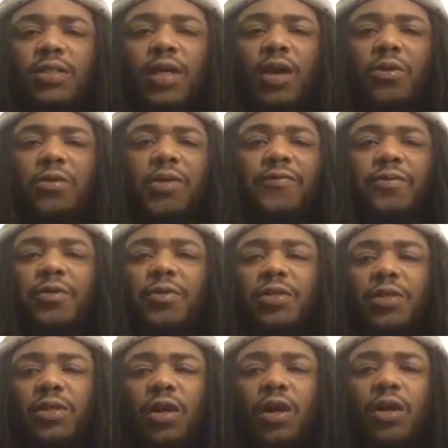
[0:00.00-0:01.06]
I don't even know what
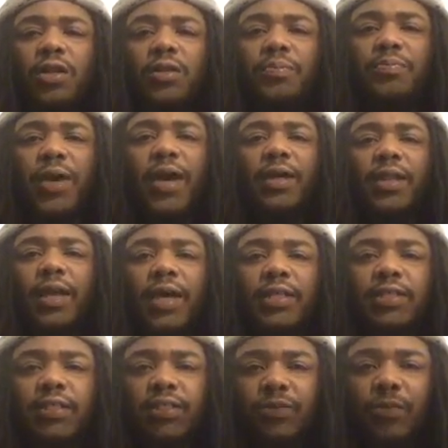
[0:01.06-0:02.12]
to call it,
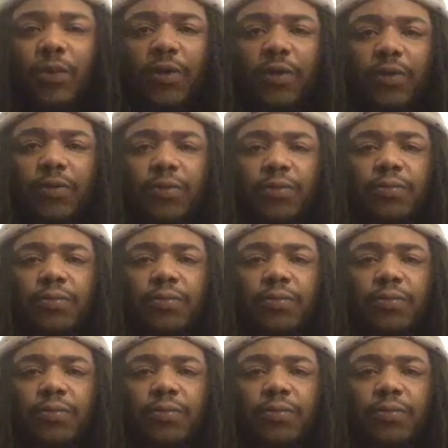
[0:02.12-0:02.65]
backlash in this world.